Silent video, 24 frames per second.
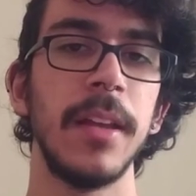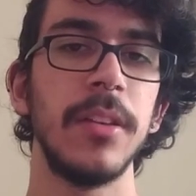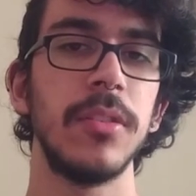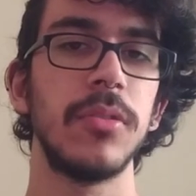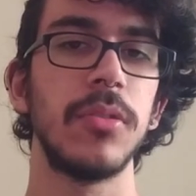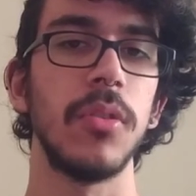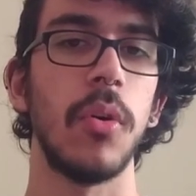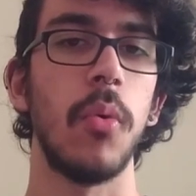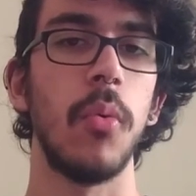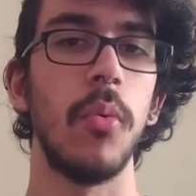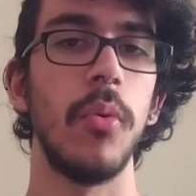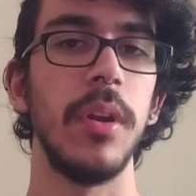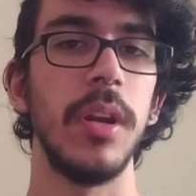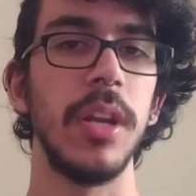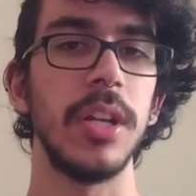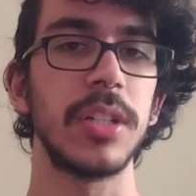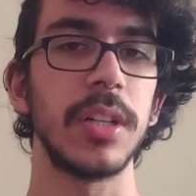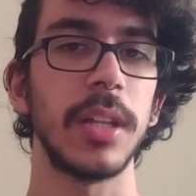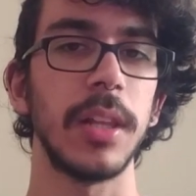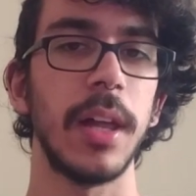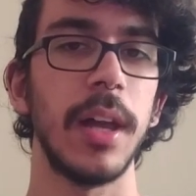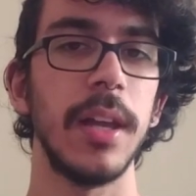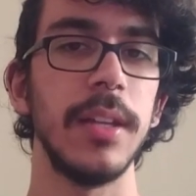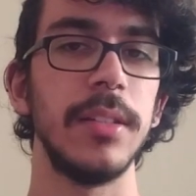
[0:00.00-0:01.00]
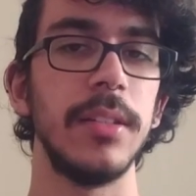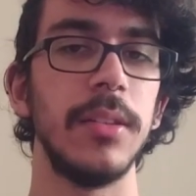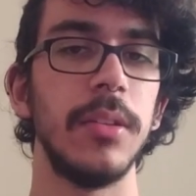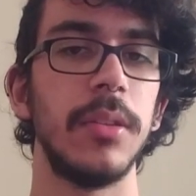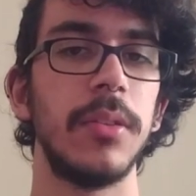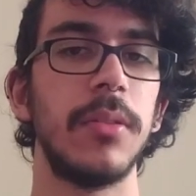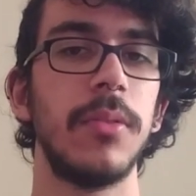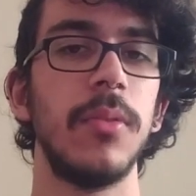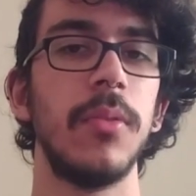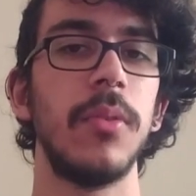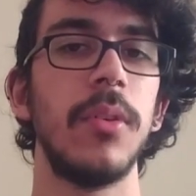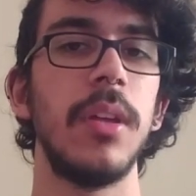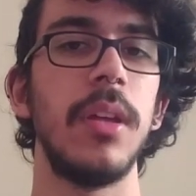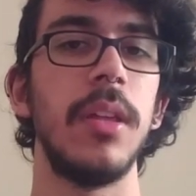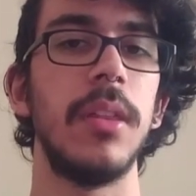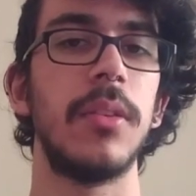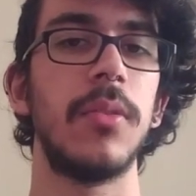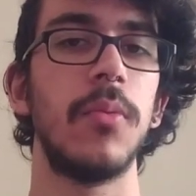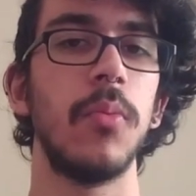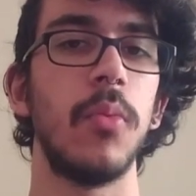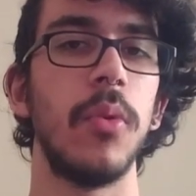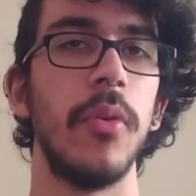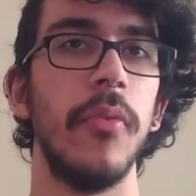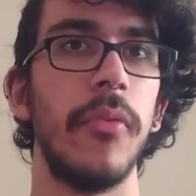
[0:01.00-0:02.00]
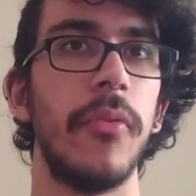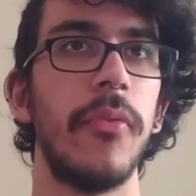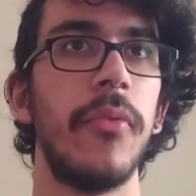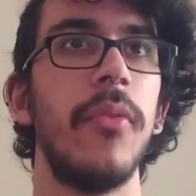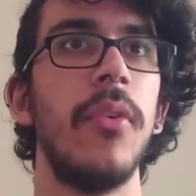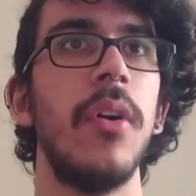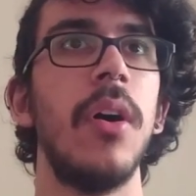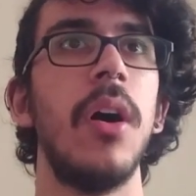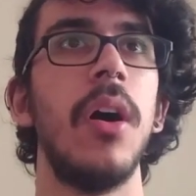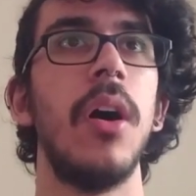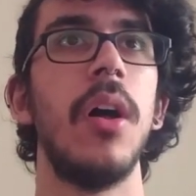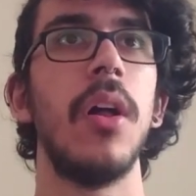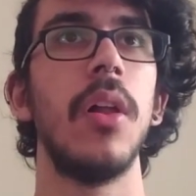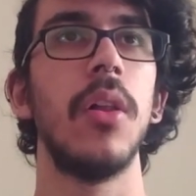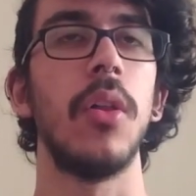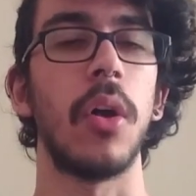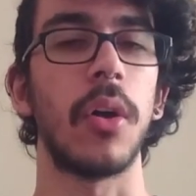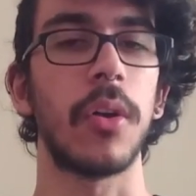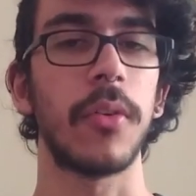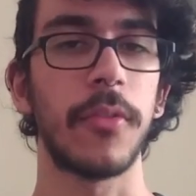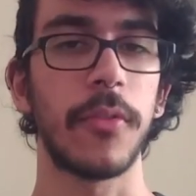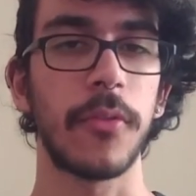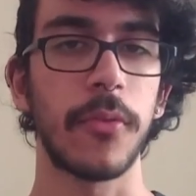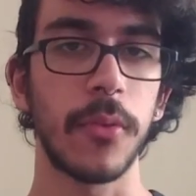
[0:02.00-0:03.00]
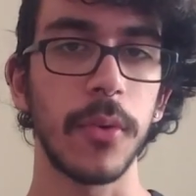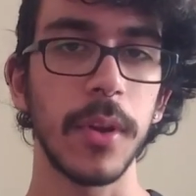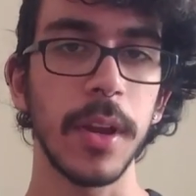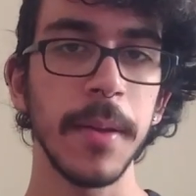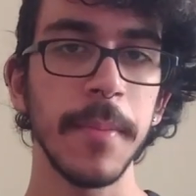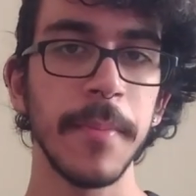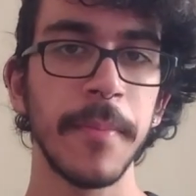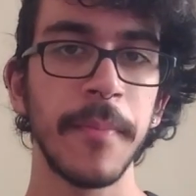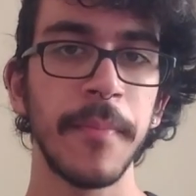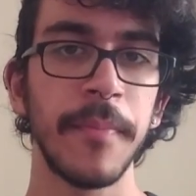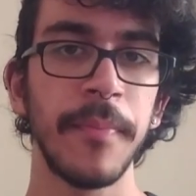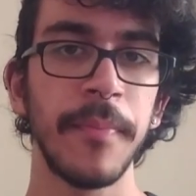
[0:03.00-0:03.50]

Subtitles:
So we initialize it with lock 3,